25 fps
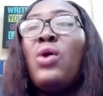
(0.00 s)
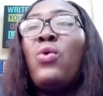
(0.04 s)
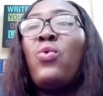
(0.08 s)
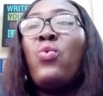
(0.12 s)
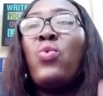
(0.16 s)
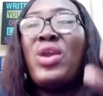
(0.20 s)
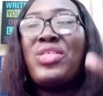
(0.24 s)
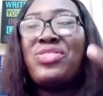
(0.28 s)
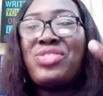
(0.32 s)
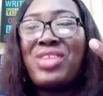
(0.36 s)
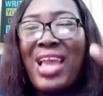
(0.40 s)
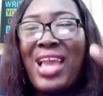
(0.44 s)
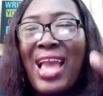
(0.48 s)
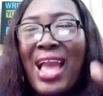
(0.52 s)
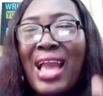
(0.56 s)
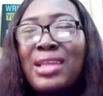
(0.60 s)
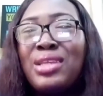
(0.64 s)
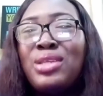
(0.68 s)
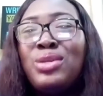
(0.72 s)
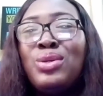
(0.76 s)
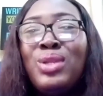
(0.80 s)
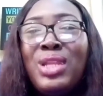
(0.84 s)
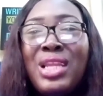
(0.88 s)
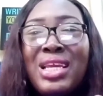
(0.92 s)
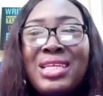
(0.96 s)
with
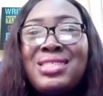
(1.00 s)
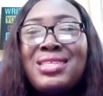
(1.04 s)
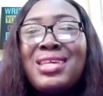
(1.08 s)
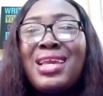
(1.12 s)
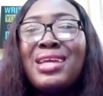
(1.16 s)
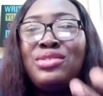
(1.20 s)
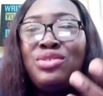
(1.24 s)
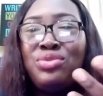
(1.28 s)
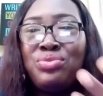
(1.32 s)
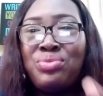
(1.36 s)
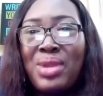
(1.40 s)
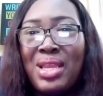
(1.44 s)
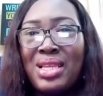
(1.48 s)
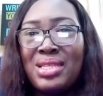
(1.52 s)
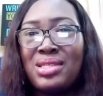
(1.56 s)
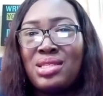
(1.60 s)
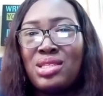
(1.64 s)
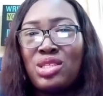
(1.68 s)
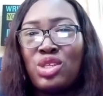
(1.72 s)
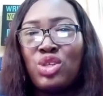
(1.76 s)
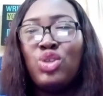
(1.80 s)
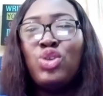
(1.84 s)
calculated risk,